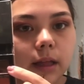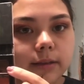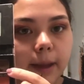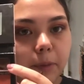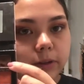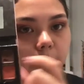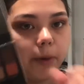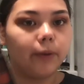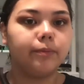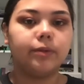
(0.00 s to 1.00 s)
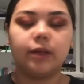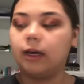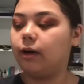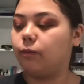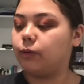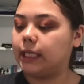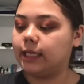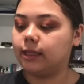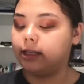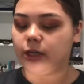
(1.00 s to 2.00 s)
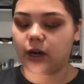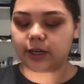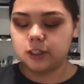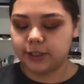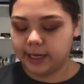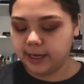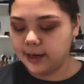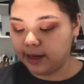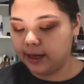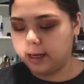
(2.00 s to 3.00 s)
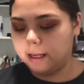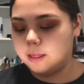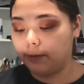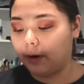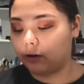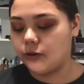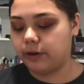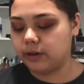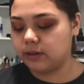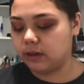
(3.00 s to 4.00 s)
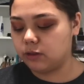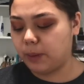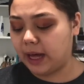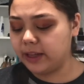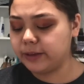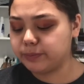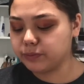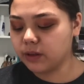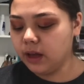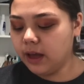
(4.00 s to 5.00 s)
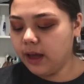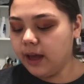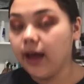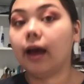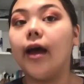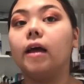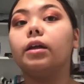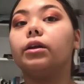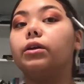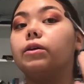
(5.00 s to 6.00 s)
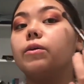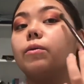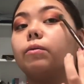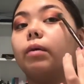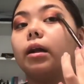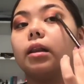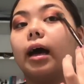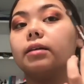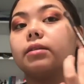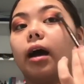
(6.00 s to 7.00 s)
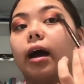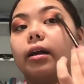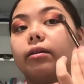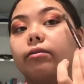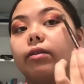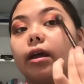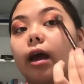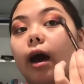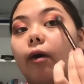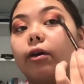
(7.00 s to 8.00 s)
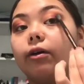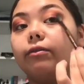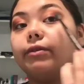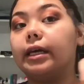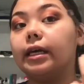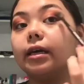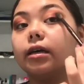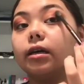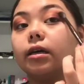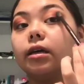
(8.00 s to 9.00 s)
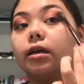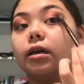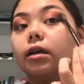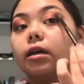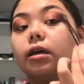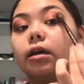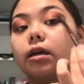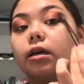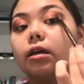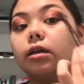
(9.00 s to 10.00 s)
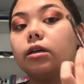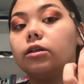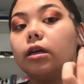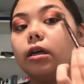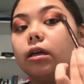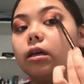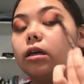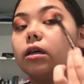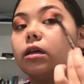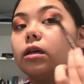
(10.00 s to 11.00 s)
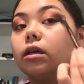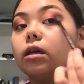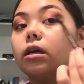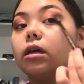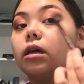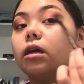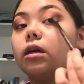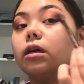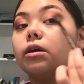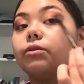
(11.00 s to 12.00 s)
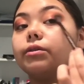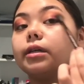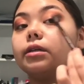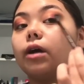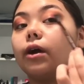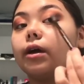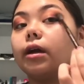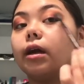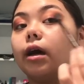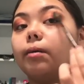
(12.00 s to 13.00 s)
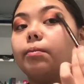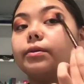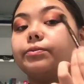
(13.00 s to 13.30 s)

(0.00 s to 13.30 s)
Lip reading: Cyprus Umber, the darkest shade in the Modern Renaissance palette, and do one last kind of like outer V shade, really darken it up.